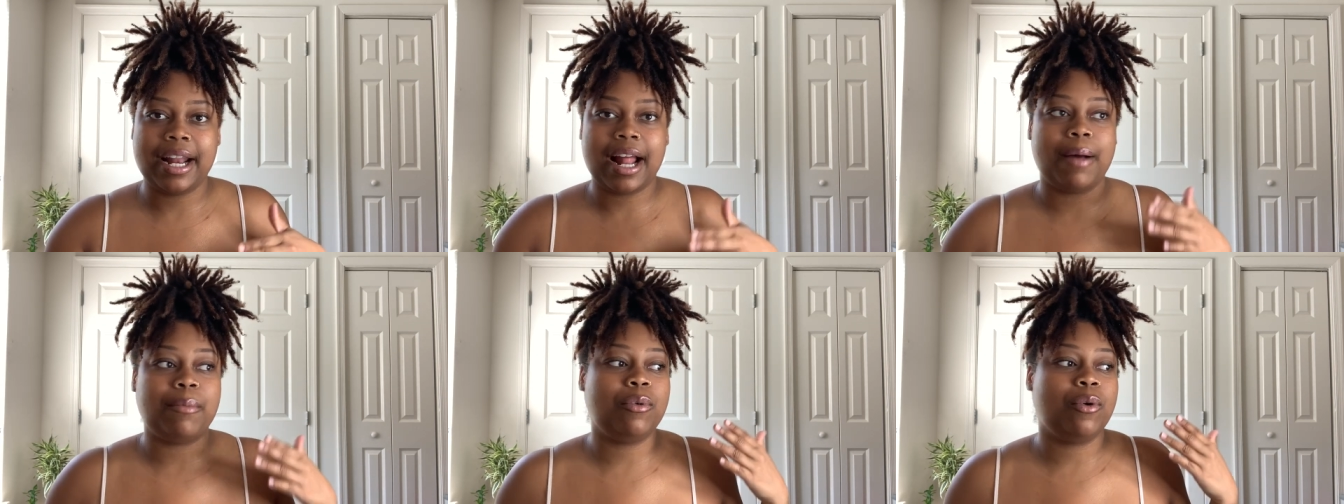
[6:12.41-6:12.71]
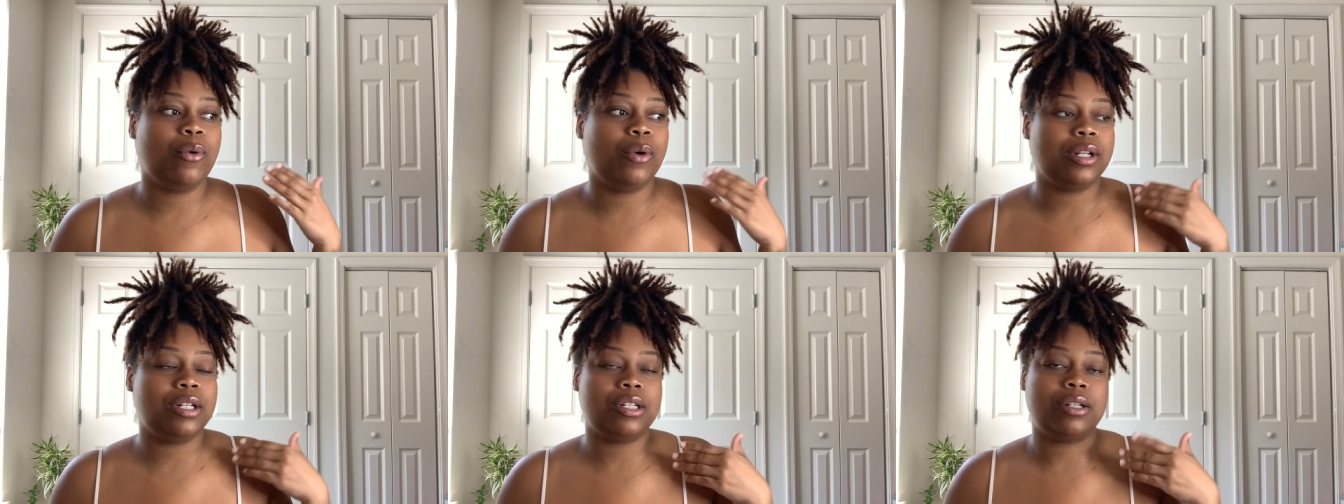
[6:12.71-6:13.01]
I'm
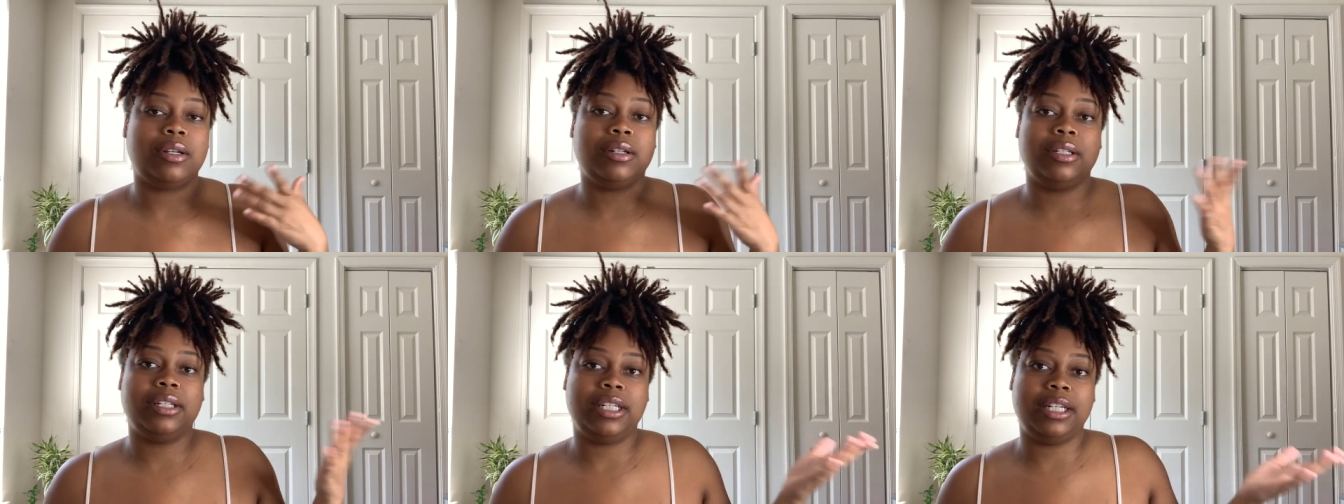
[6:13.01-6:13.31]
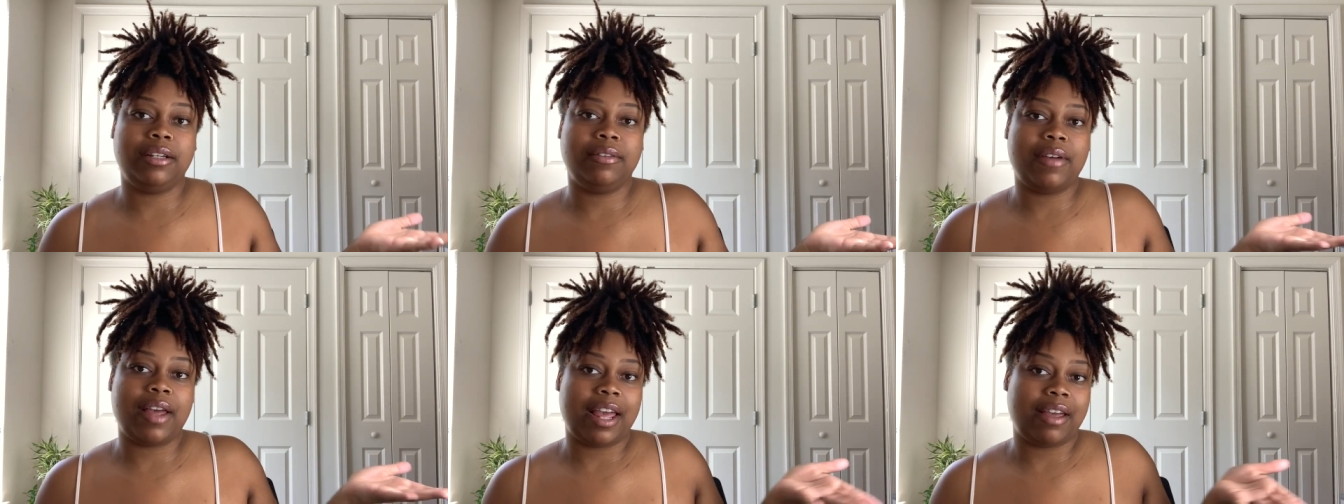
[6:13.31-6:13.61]
going to
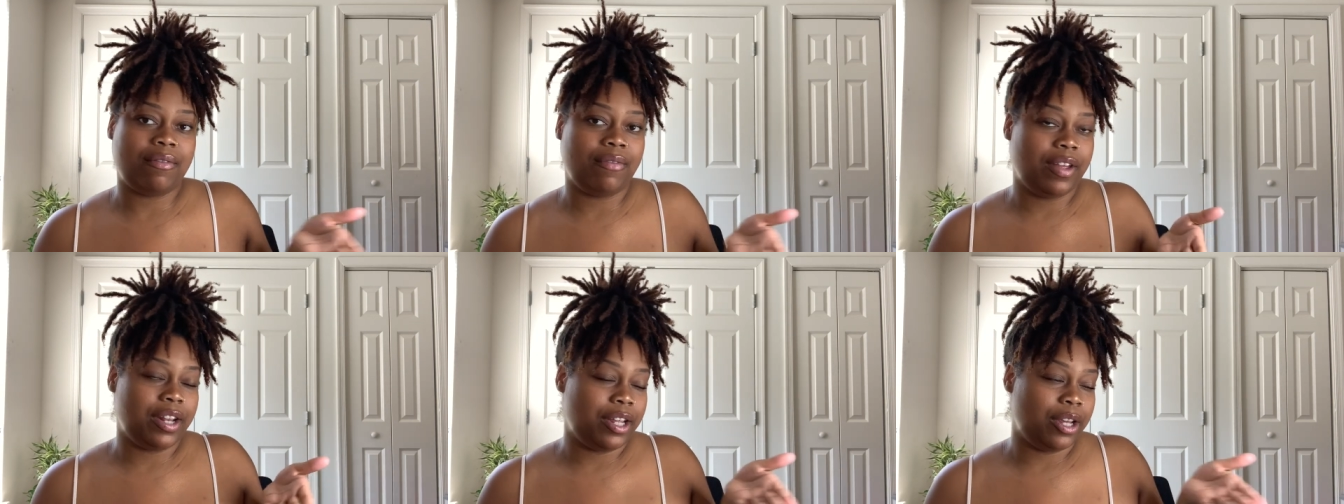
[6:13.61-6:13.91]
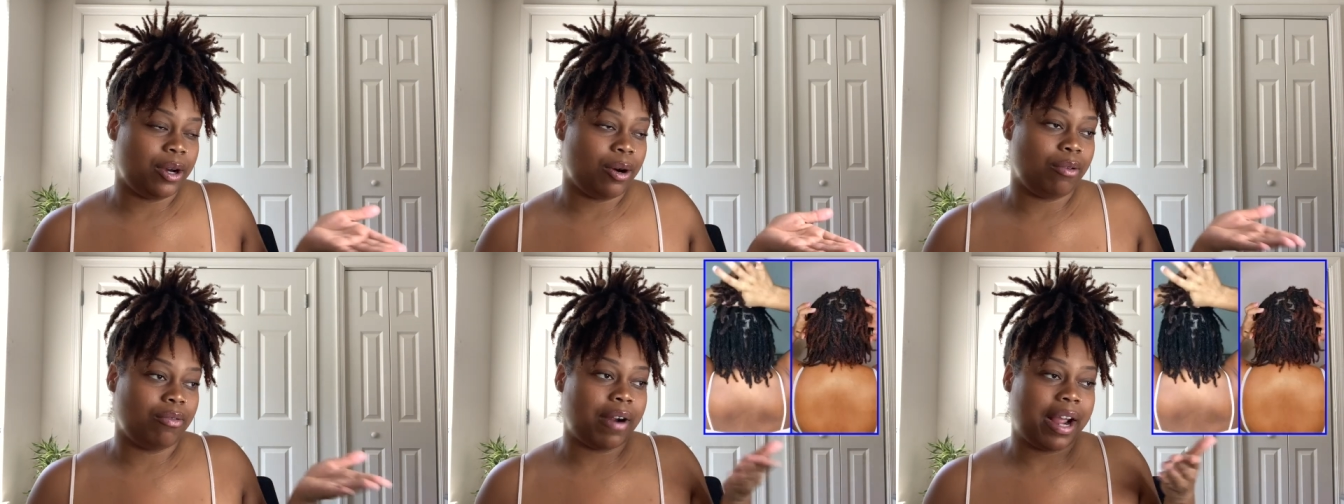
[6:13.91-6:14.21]
leave a
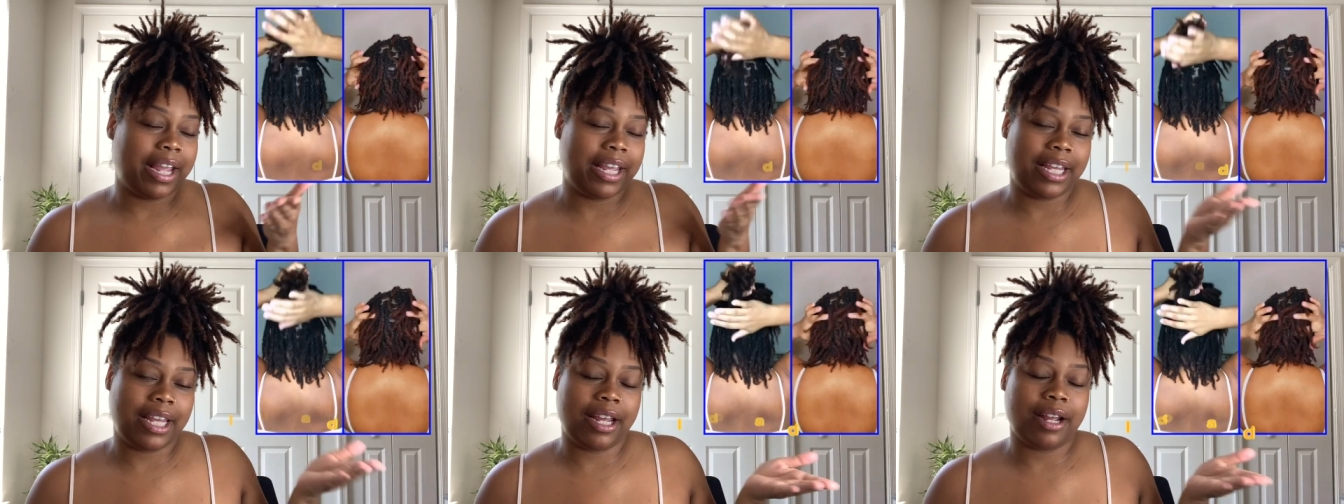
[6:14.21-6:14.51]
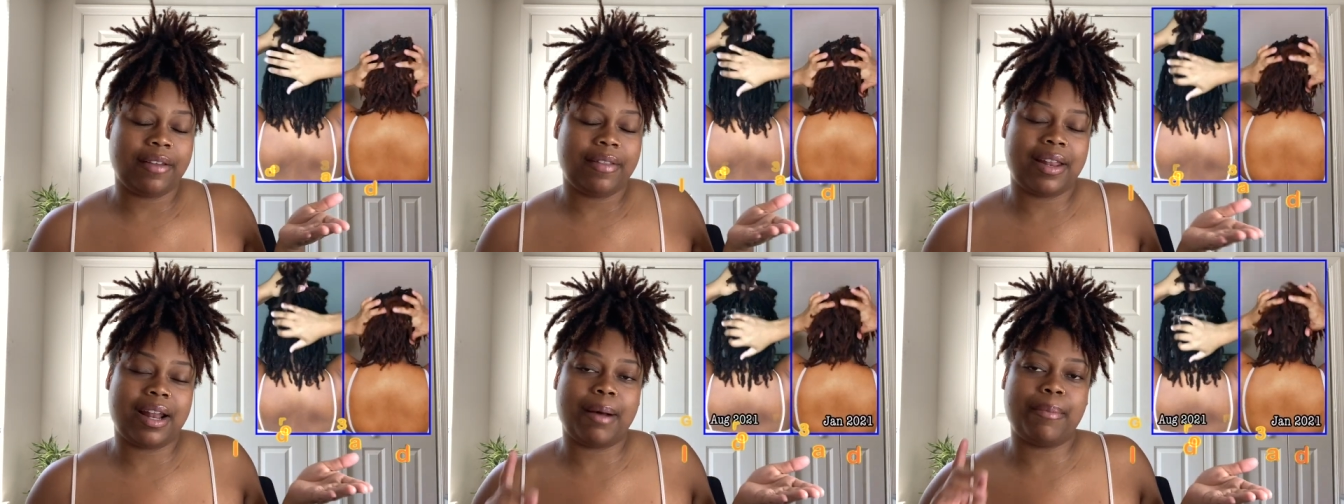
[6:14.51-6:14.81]
video right here
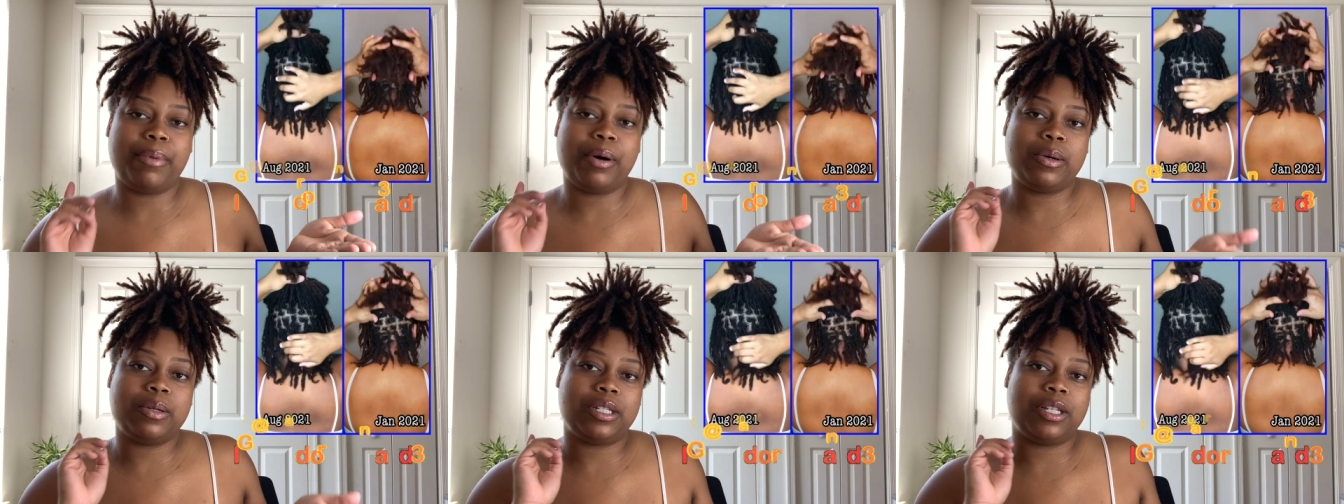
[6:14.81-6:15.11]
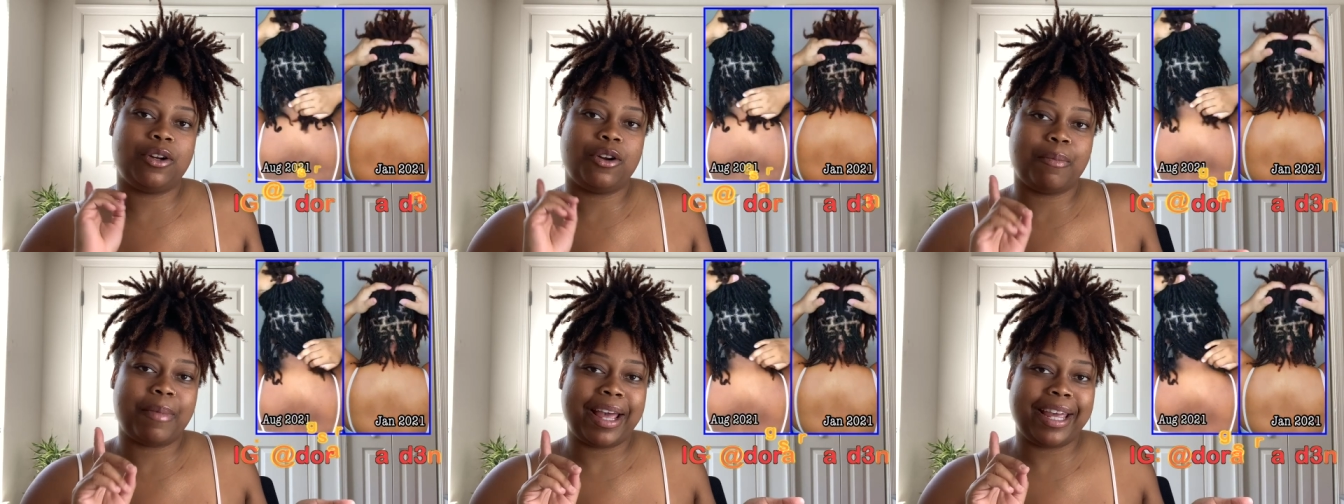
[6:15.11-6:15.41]
that I posted
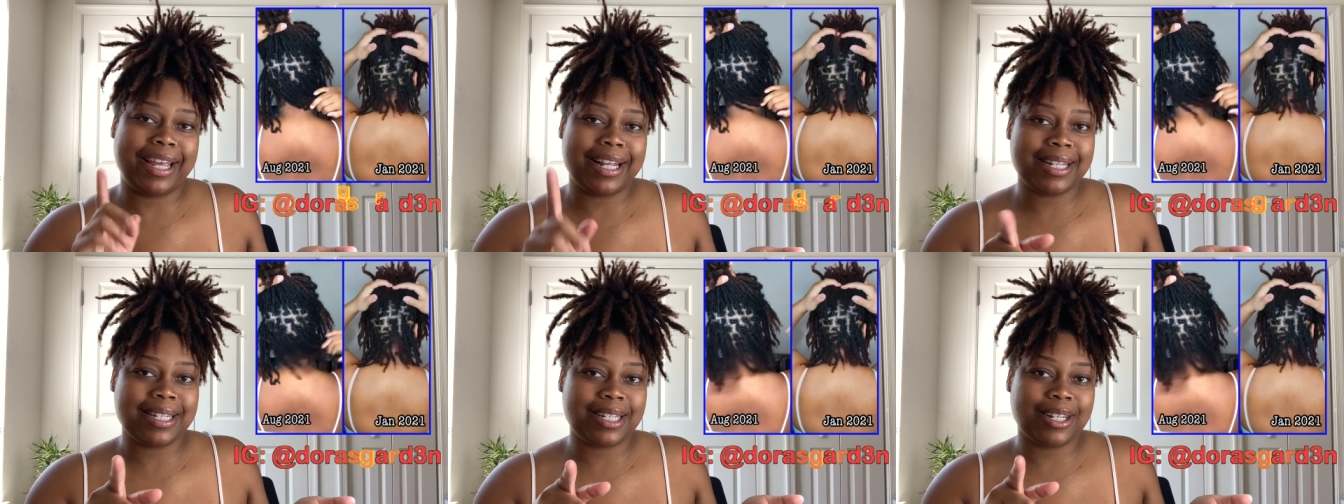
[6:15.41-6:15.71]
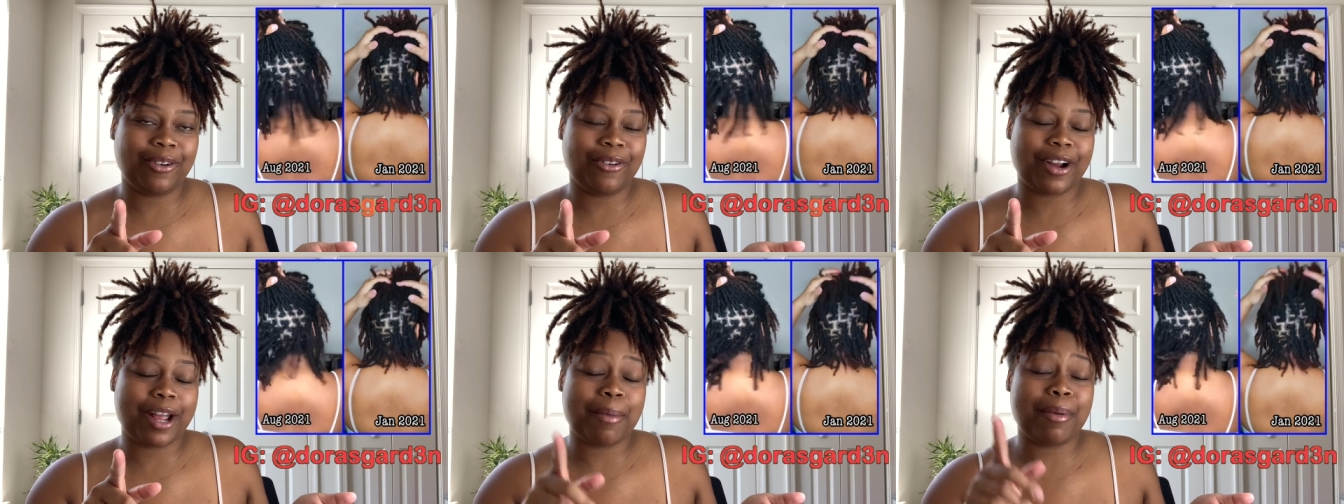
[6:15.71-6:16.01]
on my
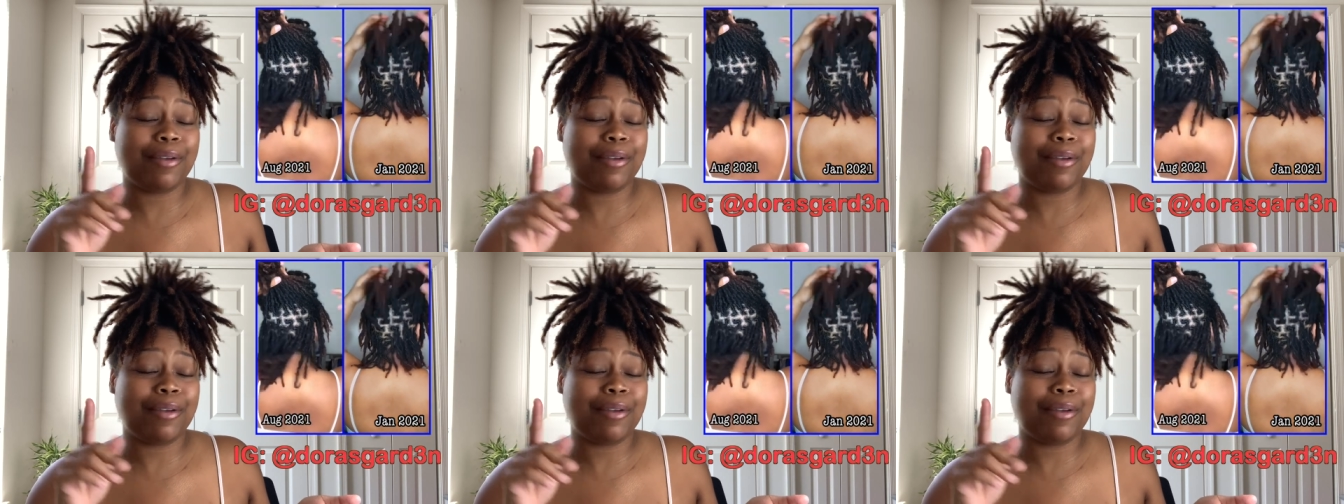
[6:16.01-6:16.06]
Instagram.